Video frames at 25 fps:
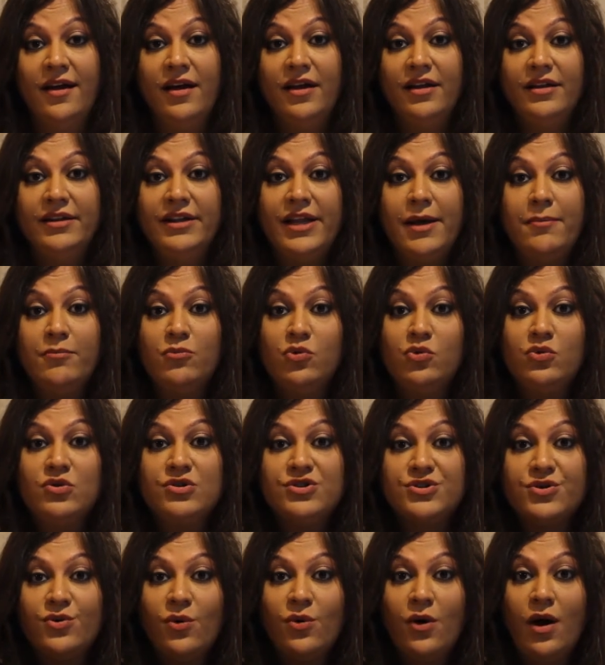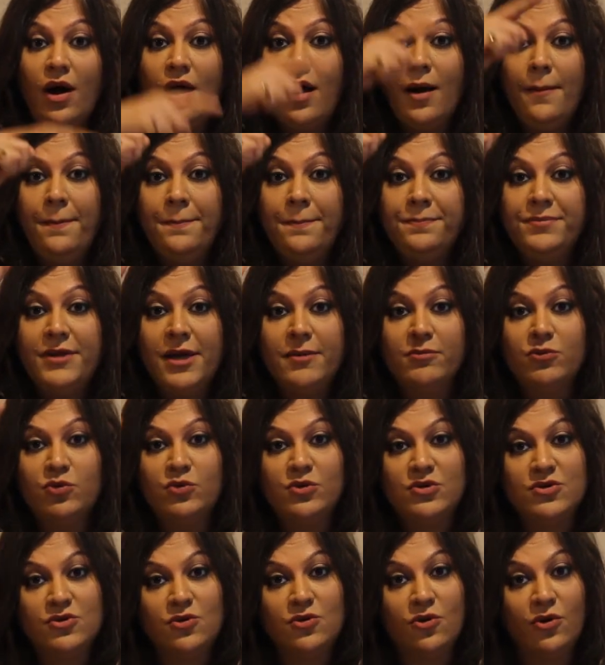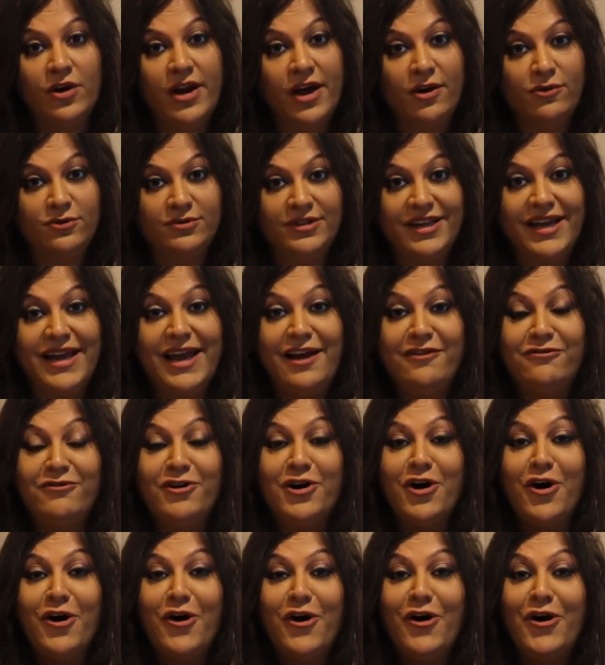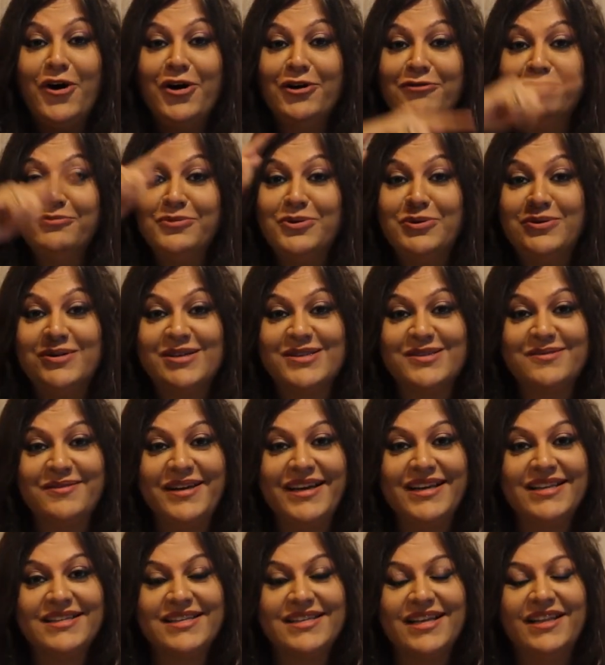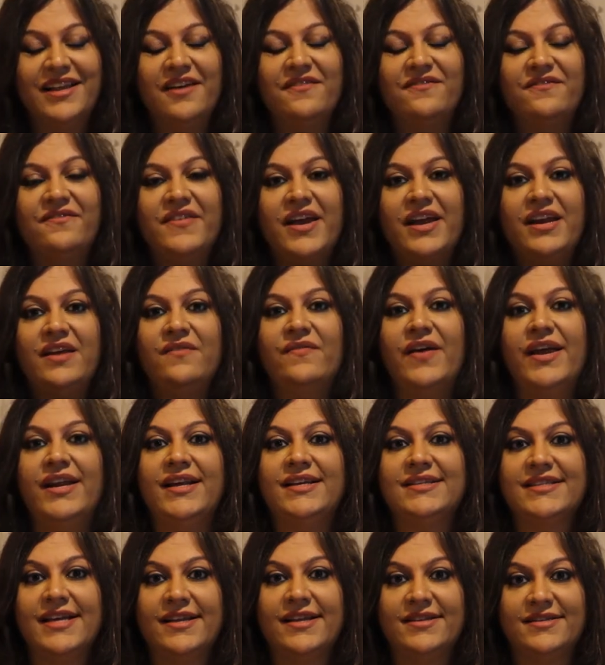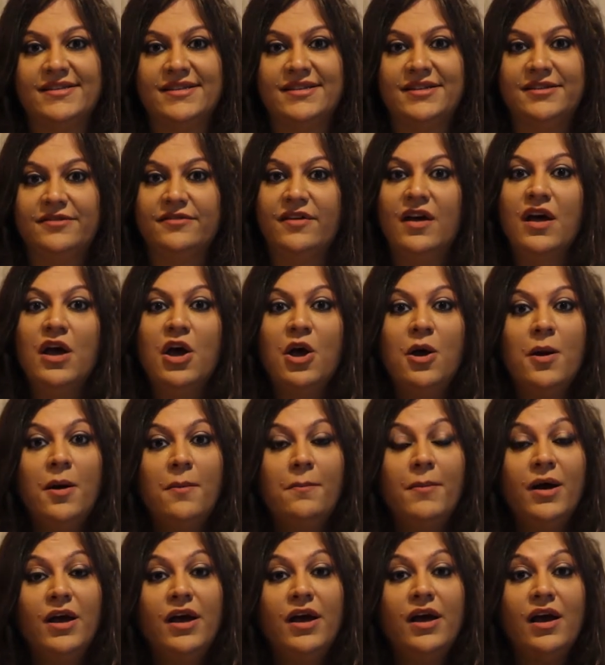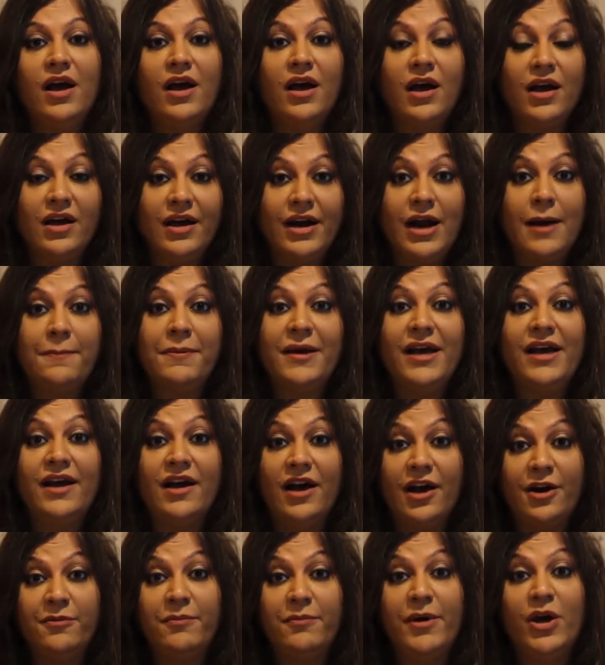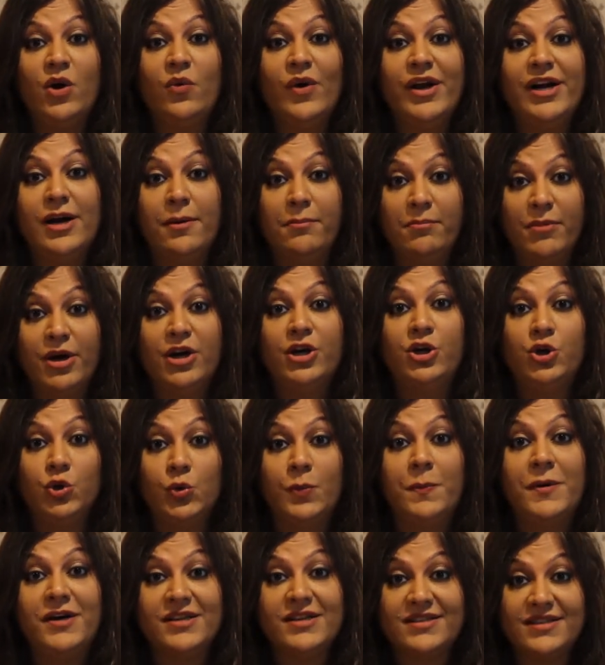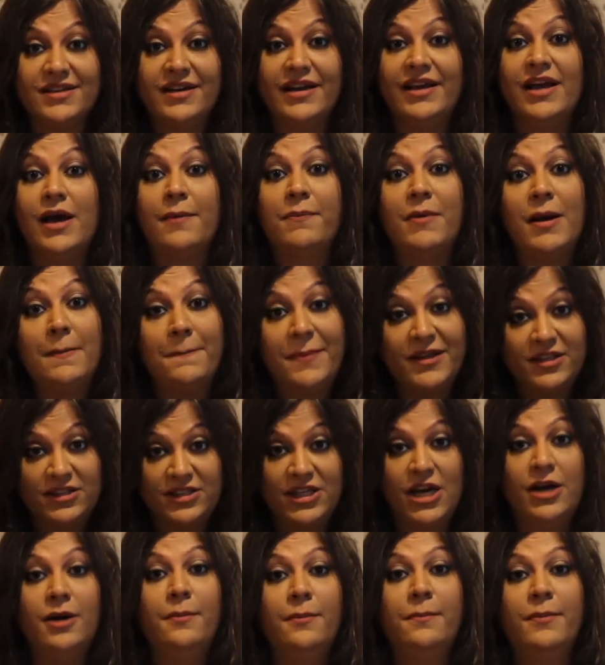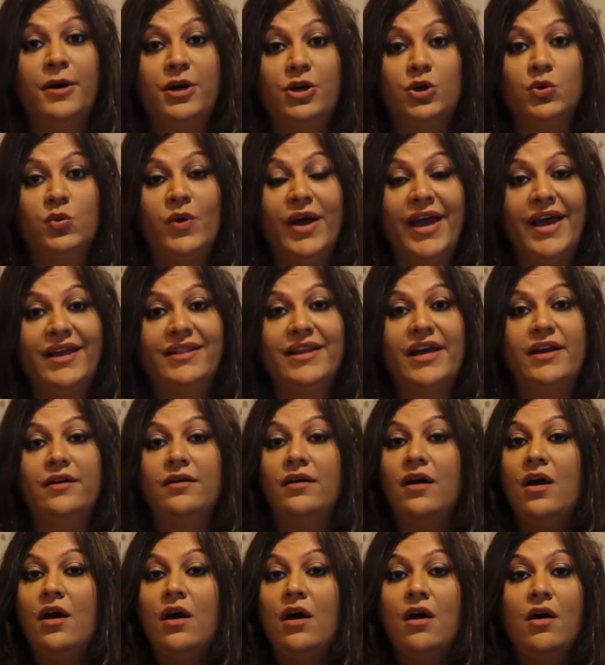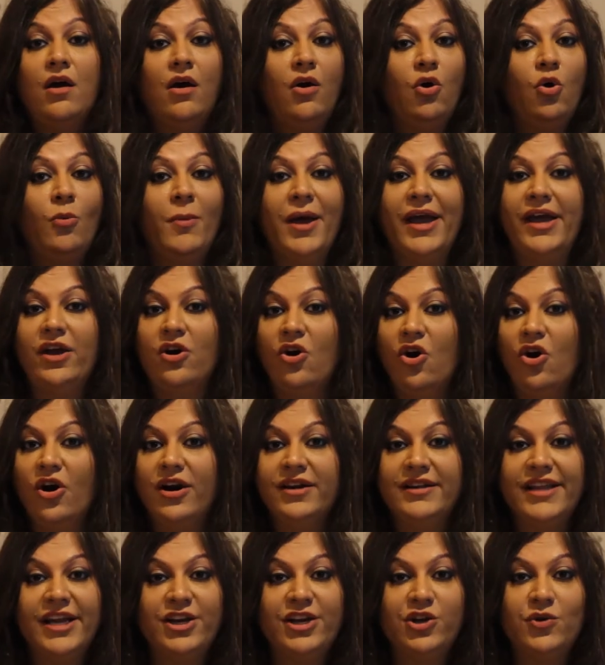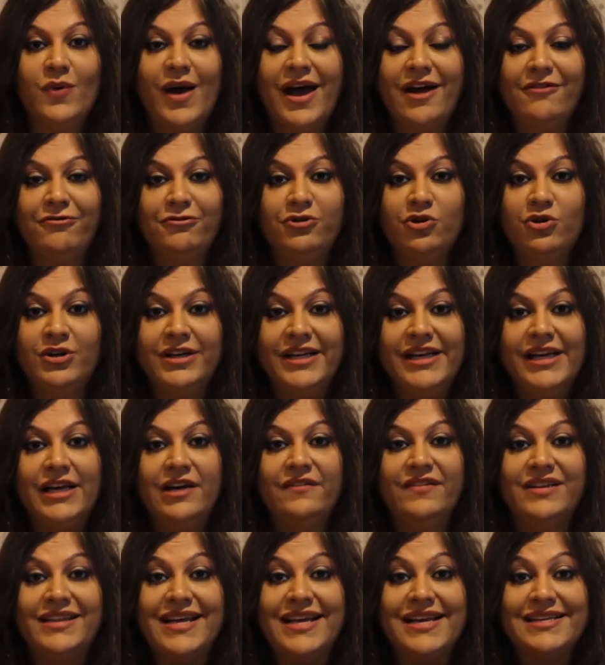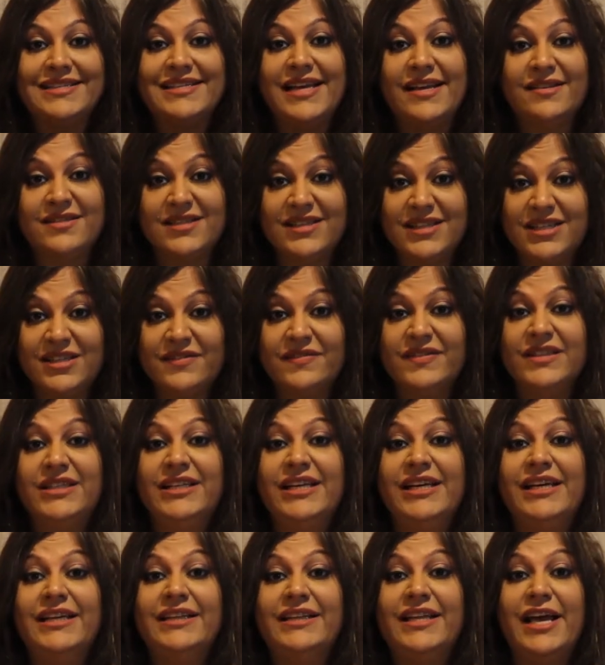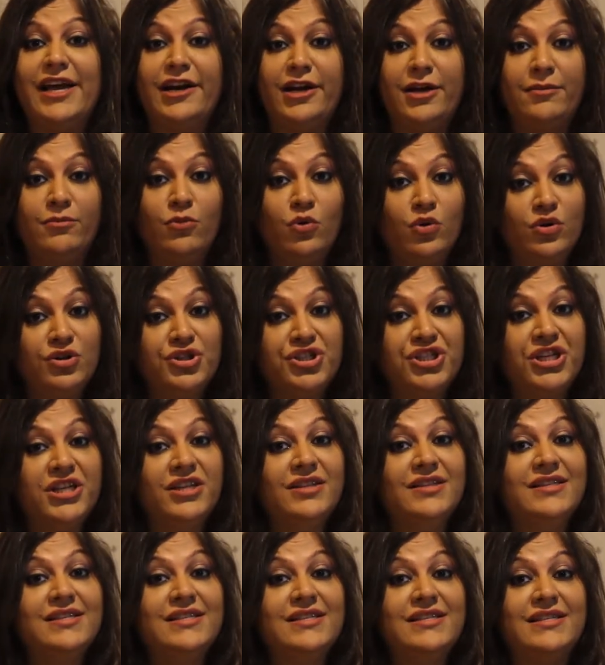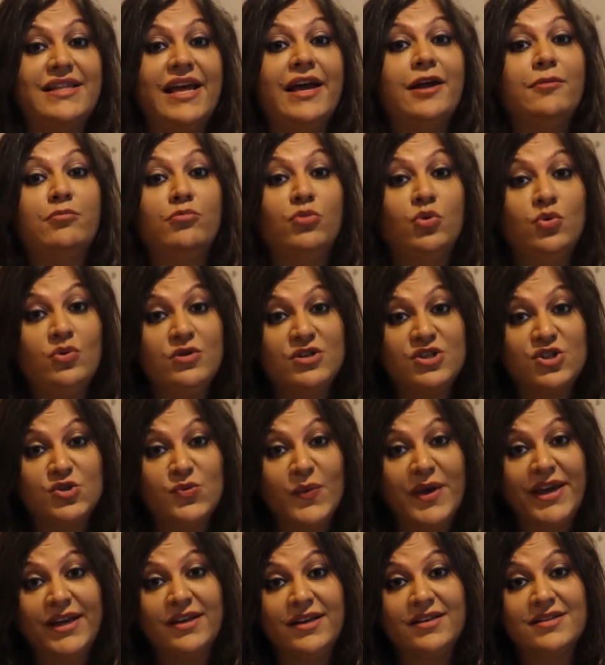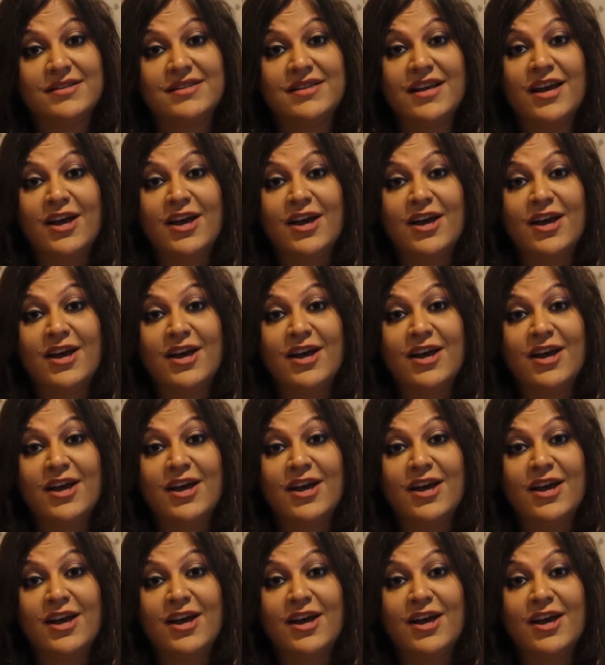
Their moods go up, their moods go down. They have a lot of mood swings and they're very, very sensitive. Magar agar aapke ghar mein koi number 2 person hai, aapka bachcha number 2 hai, then oh my god, then you have to deal with their sensitivity, their emotions, their mood swings.